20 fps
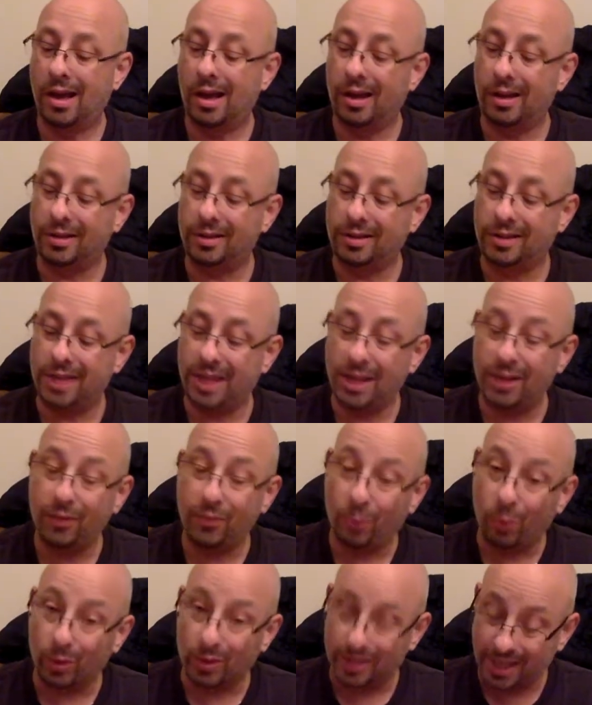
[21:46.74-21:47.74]
a
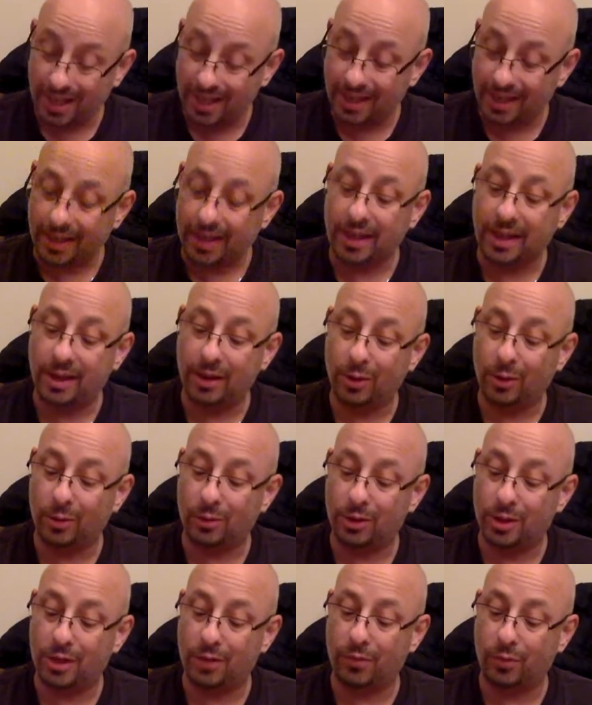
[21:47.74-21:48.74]
T14, ECO
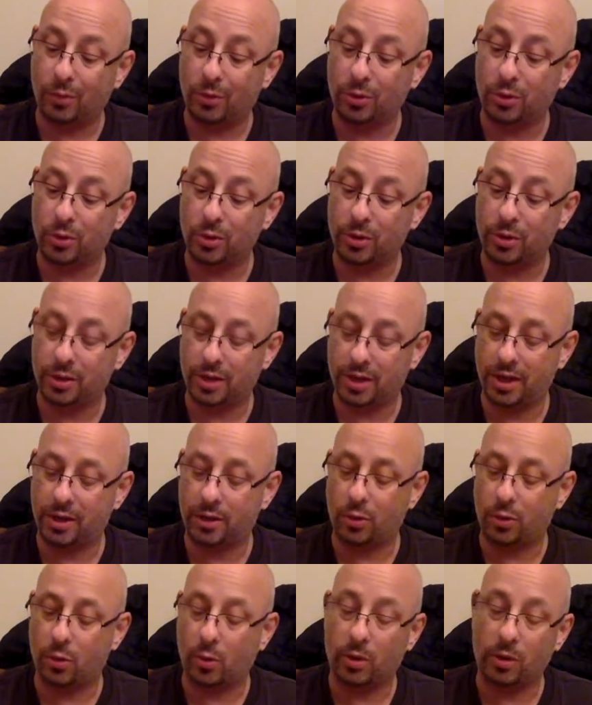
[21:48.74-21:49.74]

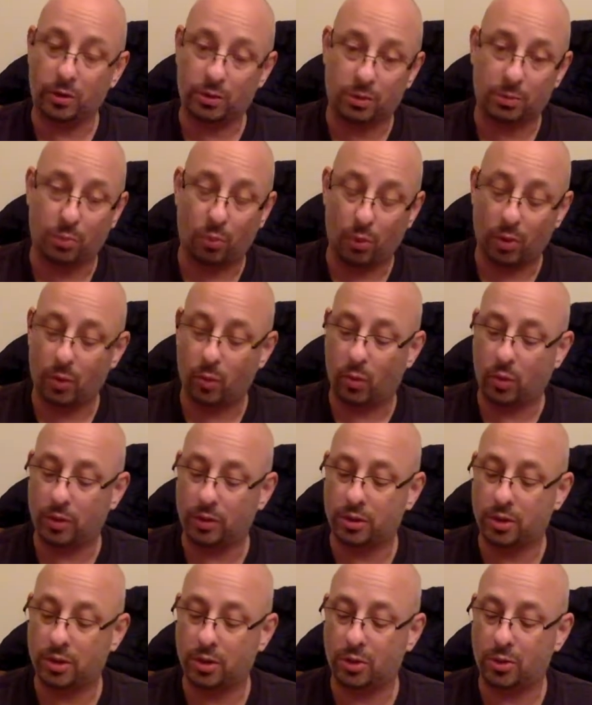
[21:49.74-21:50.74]
T14 coil to
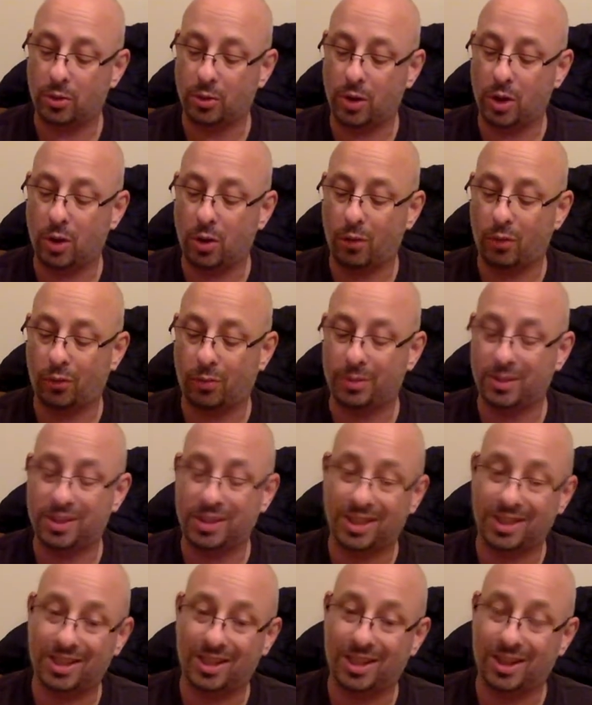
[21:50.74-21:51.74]
0.12, go from
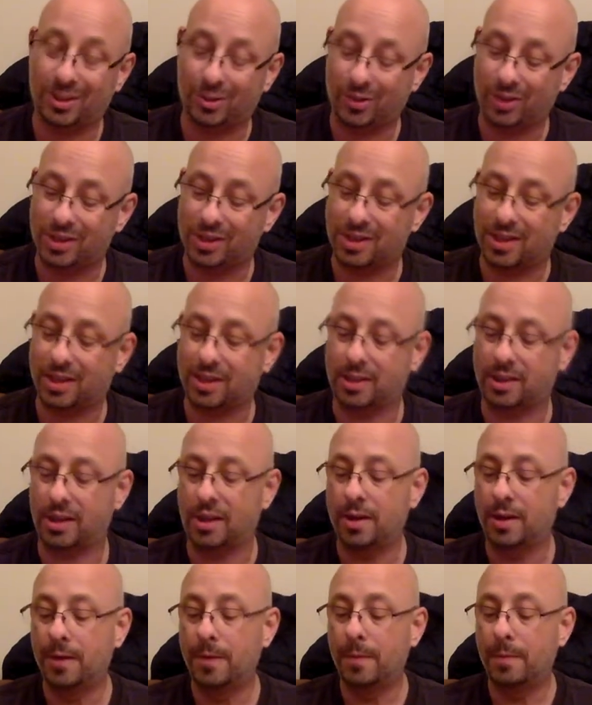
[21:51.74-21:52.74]
60 to 360.
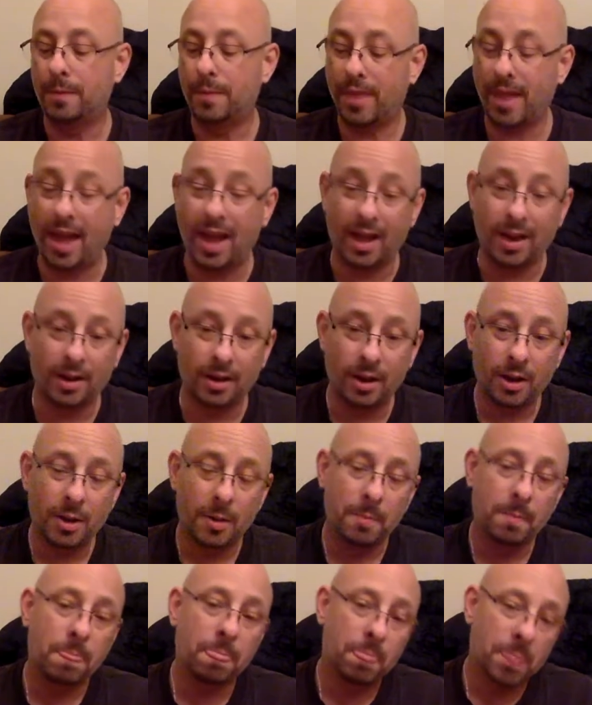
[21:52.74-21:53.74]
Then,
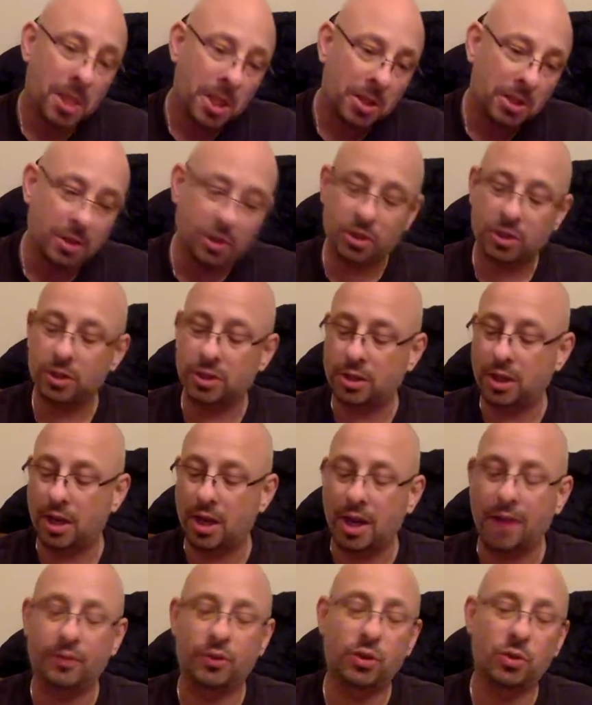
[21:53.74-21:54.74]
let's just say
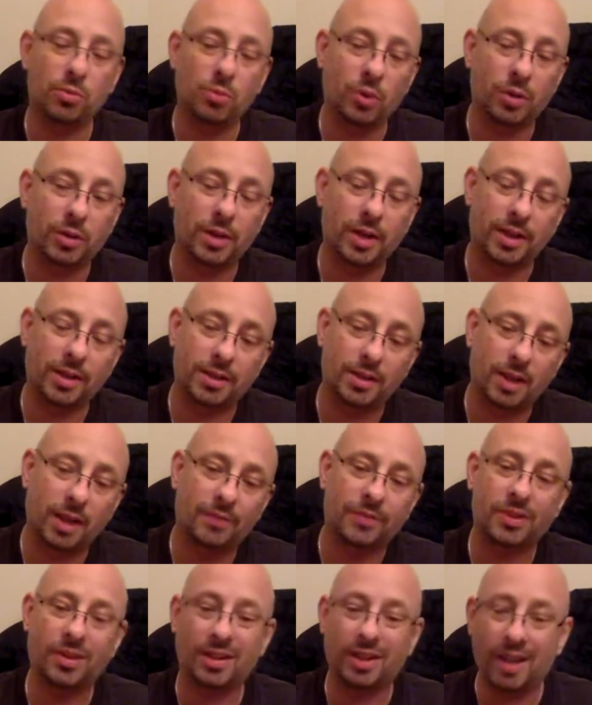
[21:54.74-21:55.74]
you have 2 more days
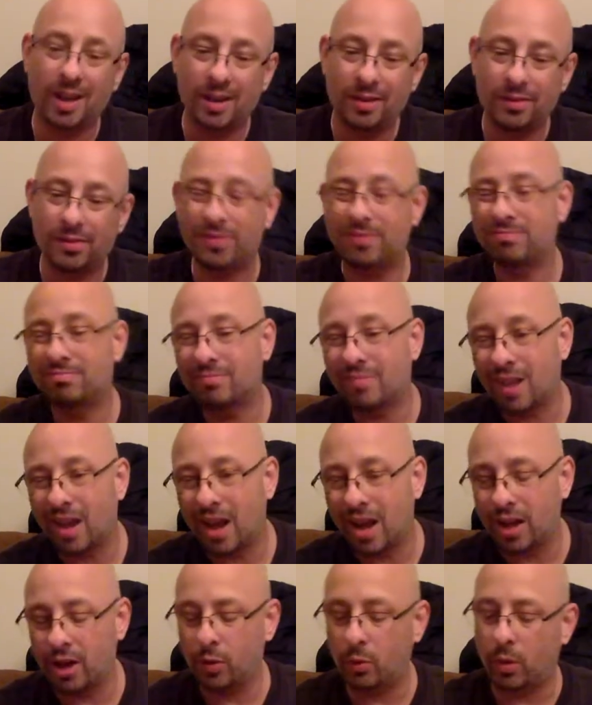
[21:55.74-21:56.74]
left to live,
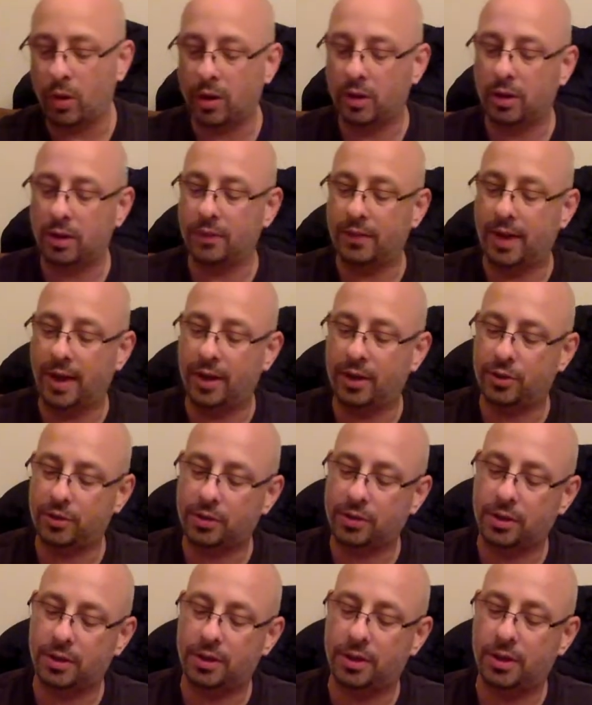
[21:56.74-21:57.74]
and you want to live
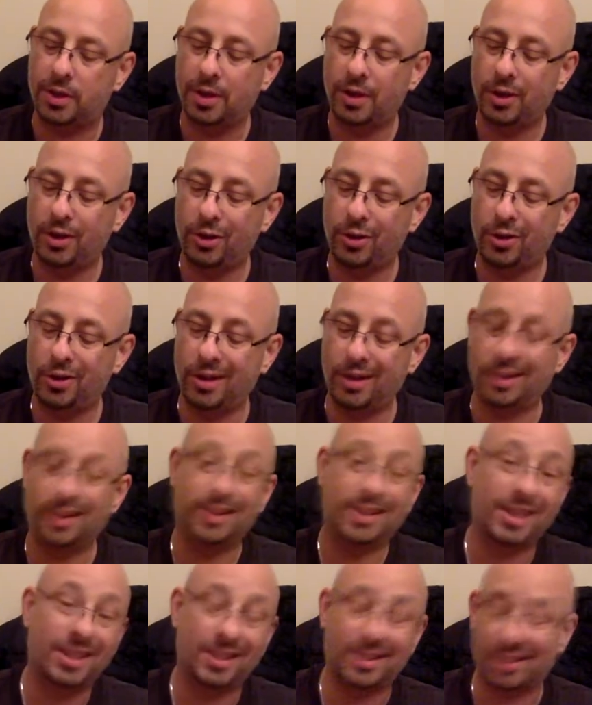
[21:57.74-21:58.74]
dangerously, you can get the
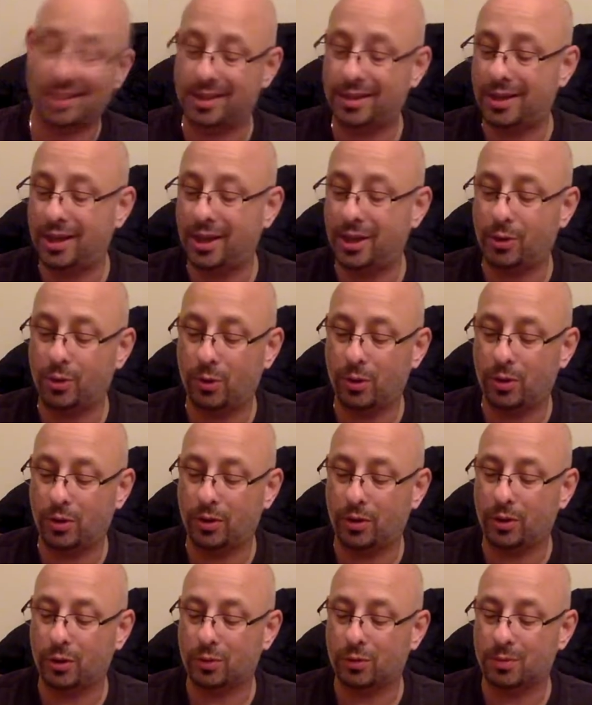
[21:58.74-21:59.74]
T16 coil, and
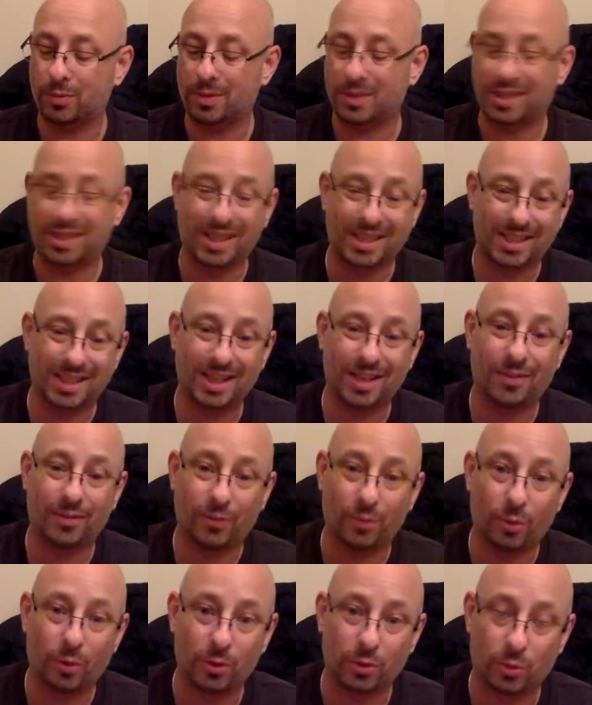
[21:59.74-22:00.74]
it goes from 60 to
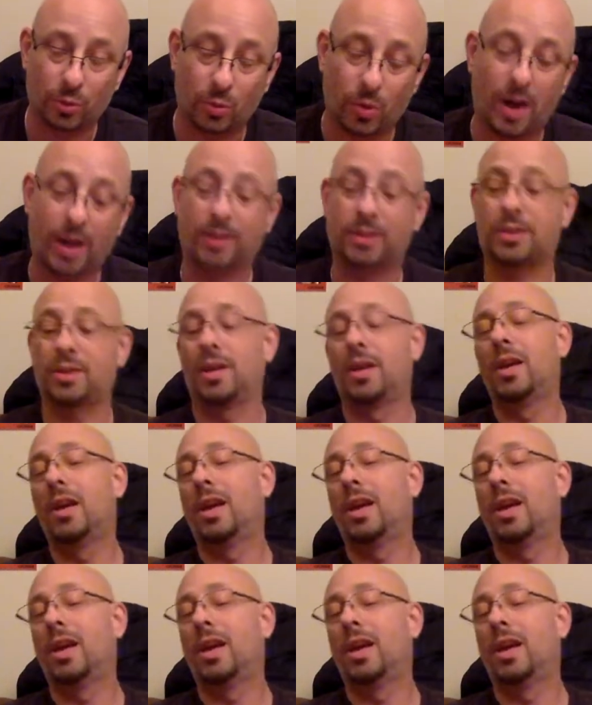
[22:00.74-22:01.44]
400 watts.